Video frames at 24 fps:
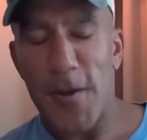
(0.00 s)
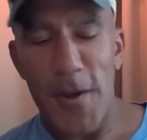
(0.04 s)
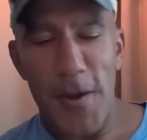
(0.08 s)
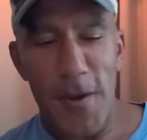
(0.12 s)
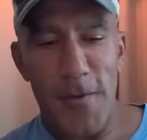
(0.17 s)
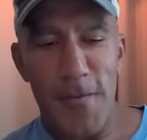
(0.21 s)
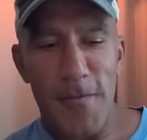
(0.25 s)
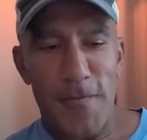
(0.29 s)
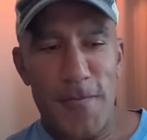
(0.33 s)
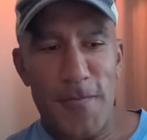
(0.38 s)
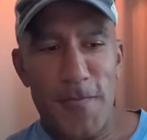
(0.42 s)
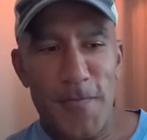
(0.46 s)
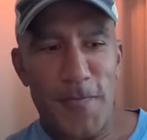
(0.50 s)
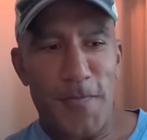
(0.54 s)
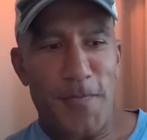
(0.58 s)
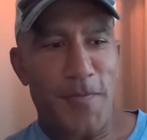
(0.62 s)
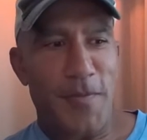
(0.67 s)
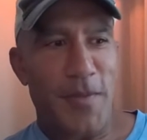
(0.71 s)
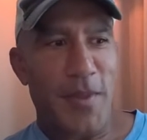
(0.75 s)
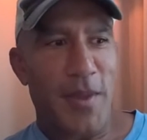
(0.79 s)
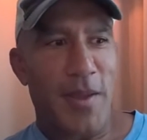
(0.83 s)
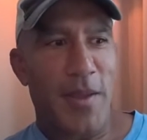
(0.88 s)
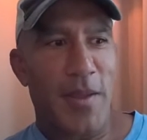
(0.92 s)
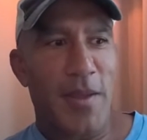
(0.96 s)
you know
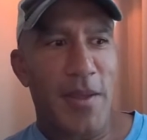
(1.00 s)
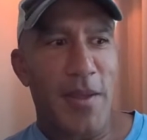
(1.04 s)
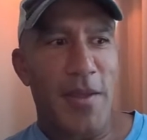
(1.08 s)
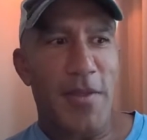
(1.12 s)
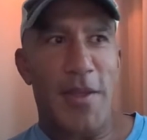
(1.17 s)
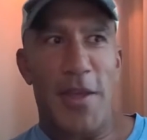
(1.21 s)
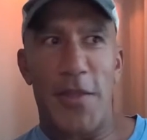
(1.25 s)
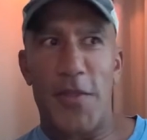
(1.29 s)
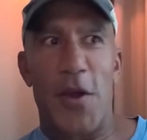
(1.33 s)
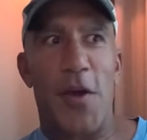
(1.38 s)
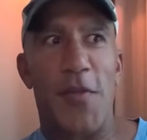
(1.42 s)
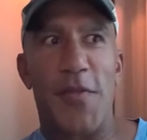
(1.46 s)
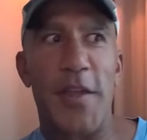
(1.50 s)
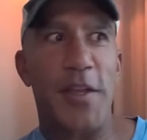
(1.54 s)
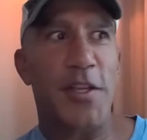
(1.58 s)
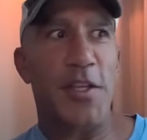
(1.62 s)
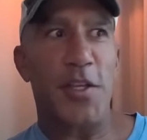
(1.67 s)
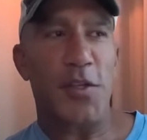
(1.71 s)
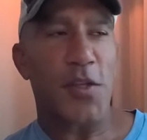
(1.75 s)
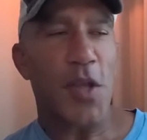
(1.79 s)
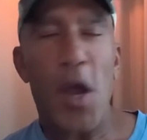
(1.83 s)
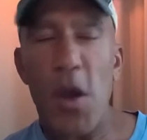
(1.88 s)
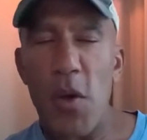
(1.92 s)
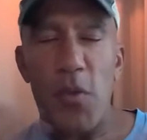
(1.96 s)
they thought they
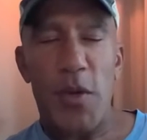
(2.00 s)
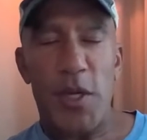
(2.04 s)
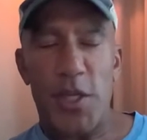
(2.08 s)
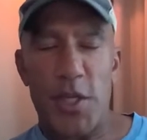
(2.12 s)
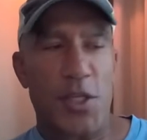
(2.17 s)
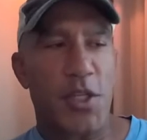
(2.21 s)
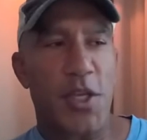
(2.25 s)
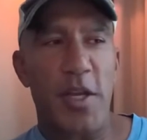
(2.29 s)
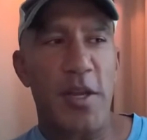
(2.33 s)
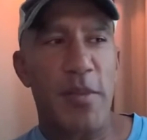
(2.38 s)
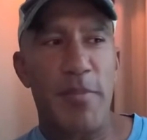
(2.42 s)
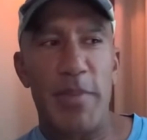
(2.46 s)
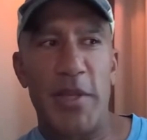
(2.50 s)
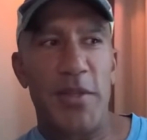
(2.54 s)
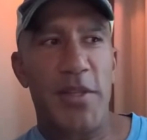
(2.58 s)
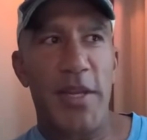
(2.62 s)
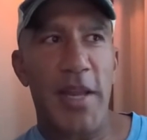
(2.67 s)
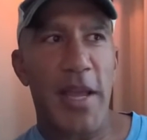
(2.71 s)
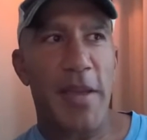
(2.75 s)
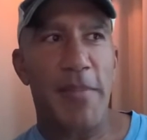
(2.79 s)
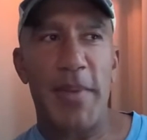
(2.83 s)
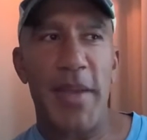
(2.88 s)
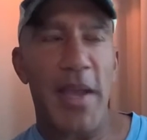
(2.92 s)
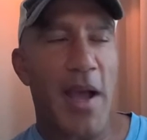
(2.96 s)
just, oh, we're just going to build
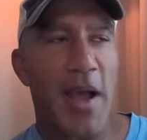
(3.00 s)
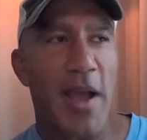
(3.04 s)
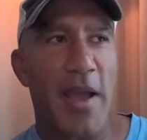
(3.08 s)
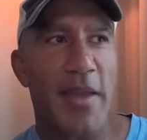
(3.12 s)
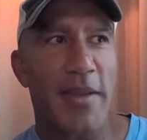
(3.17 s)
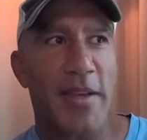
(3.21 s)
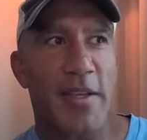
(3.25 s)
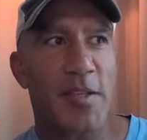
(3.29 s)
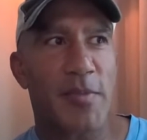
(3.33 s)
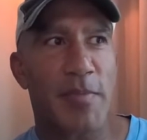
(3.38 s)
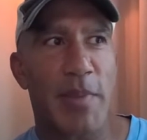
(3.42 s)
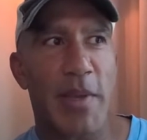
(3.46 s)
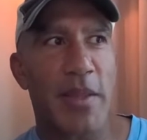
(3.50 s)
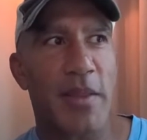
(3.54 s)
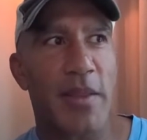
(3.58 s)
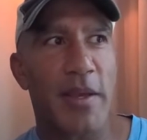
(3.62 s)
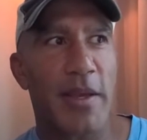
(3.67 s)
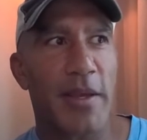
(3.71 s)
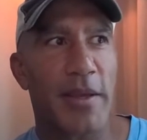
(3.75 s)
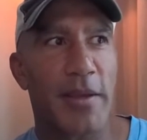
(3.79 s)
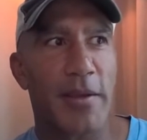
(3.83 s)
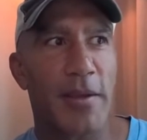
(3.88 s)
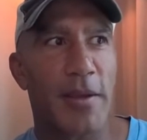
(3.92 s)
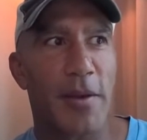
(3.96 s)
an API, and they spent
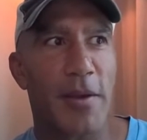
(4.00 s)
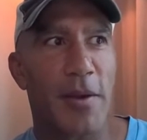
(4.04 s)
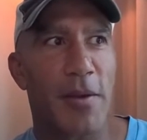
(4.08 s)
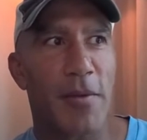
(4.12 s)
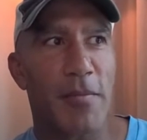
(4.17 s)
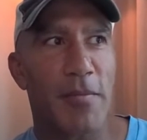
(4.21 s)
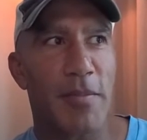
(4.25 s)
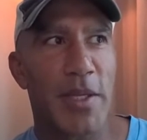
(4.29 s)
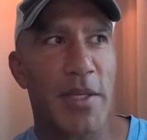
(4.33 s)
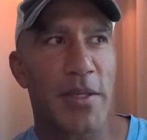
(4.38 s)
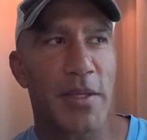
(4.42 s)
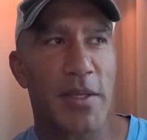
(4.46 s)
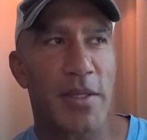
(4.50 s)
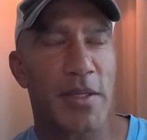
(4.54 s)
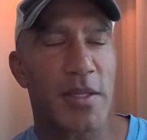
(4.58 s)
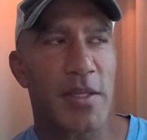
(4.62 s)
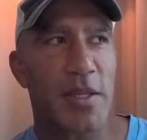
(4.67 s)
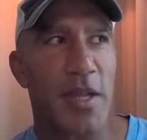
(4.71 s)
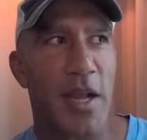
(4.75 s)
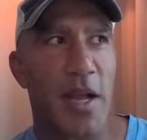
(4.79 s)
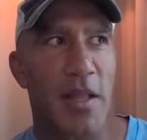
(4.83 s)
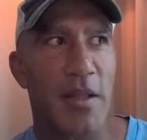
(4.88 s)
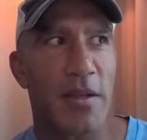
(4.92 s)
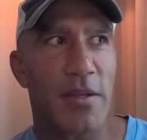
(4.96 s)
like you know millions
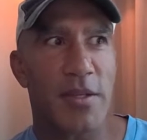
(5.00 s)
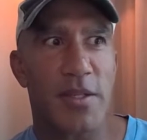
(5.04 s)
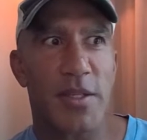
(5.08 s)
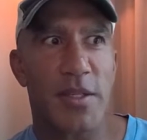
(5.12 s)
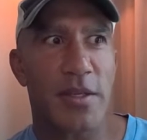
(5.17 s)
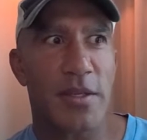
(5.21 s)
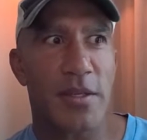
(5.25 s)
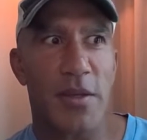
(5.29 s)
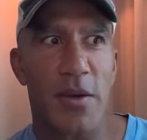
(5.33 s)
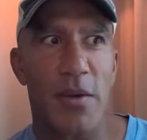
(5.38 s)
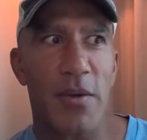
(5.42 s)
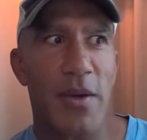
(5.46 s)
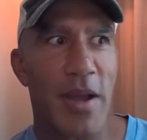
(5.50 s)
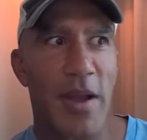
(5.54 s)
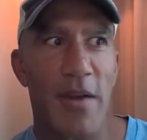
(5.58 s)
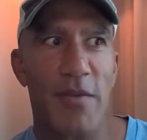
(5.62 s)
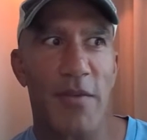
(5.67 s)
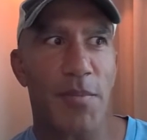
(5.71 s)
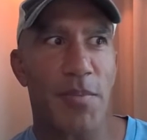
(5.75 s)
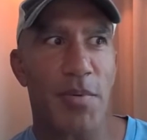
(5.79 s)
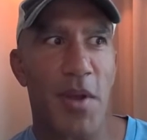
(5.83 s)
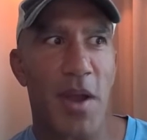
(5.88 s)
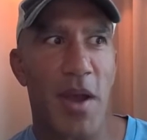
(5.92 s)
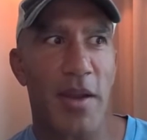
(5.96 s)
of dollars and don't
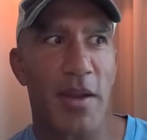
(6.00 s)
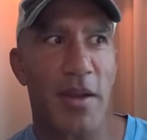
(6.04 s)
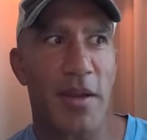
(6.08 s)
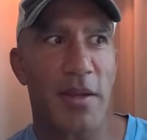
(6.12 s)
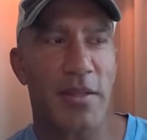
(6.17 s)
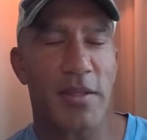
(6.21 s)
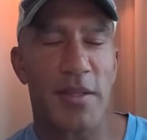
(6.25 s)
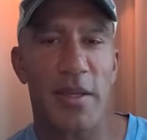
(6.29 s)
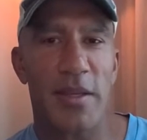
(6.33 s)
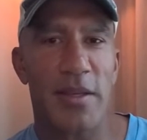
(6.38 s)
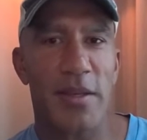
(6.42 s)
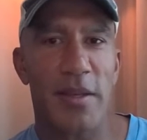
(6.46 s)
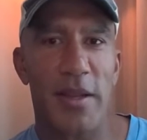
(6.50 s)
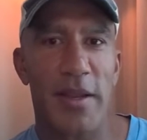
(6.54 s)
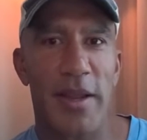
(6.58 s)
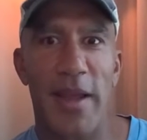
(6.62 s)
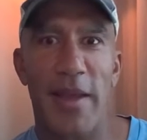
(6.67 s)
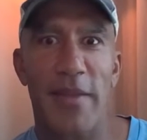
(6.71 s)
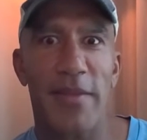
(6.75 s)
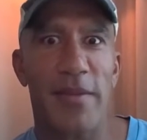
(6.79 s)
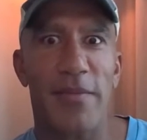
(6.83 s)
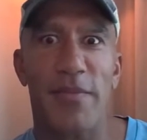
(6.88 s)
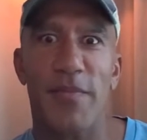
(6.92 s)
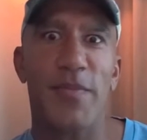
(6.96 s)
have a product, and they
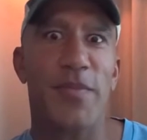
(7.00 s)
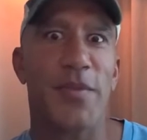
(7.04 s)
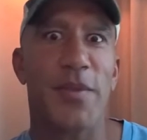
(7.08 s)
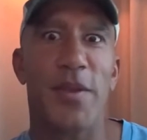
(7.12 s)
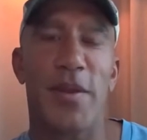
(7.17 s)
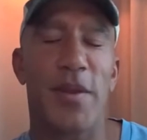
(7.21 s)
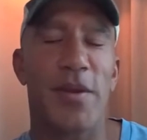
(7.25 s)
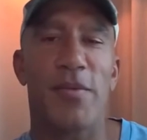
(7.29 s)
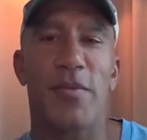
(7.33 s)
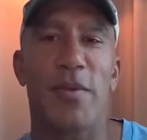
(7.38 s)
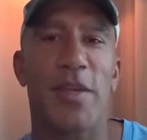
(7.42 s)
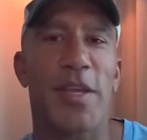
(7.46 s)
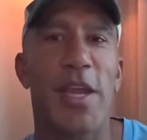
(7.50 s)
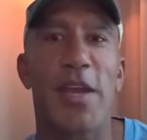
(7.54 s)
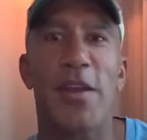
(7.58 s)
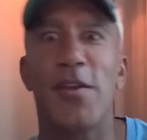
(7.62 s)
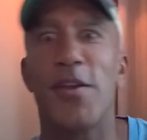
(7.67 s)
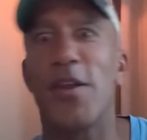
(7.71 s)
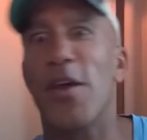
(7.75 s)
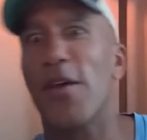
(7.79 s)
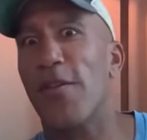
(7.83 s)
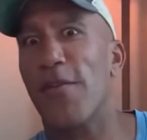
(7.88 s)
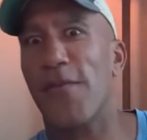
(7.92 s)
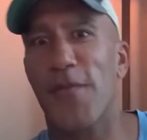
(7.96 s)
had to you know get
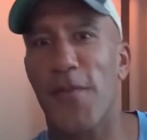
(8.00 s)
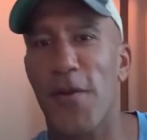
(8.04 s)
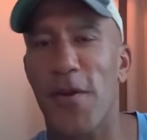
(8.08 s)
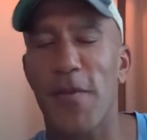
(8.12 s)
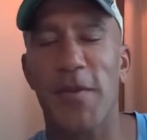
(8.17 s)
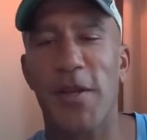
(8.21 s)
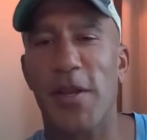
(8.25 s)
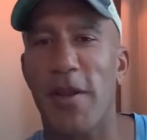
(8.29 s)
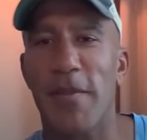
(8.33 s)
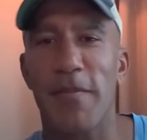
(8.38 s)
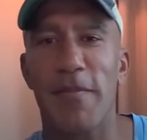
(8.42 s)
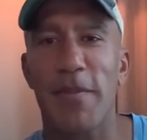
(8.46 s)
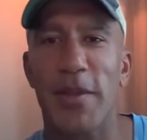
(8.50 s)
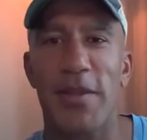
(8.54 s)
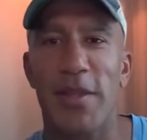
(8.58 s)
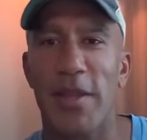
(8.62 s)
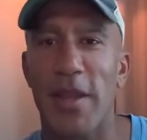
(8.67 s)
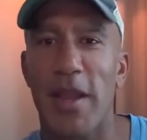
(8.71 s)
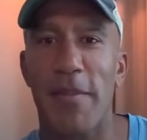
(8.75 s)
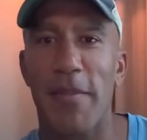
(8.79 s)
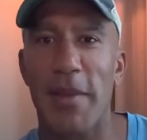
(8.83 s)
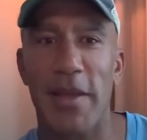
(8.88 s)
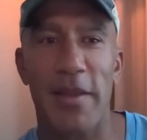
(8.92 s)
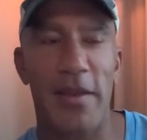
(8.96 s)
another firm to come build
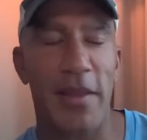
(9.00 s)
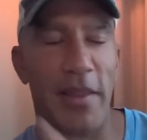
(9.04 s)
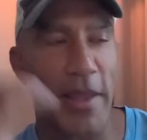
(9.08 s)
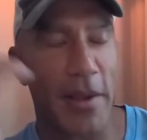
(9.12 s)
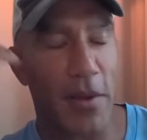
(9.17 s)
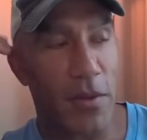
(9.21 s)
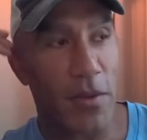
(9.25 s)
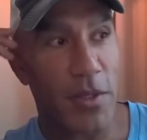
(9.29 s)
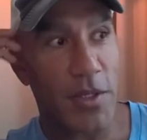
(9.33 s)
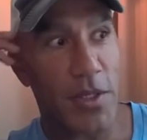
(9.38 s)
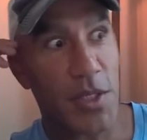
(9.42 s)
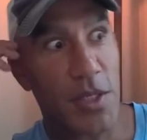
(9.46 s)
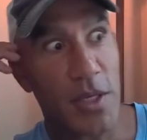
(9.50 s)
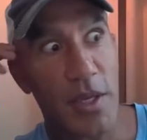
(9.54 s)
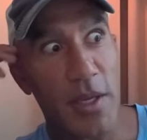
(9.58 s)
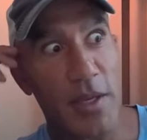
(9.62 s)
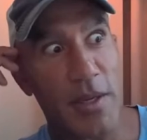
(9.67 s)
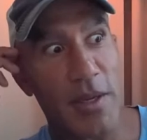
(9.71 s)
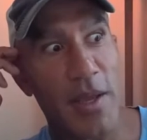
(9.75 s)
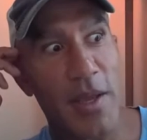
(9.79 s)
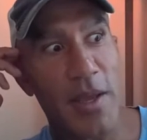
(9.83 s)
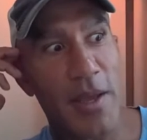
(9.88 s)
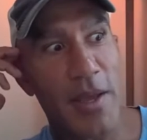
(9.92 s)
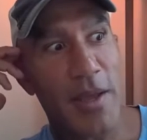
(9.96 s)
an API, and they're like, holy
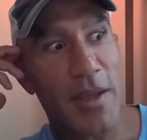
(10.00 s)
shit,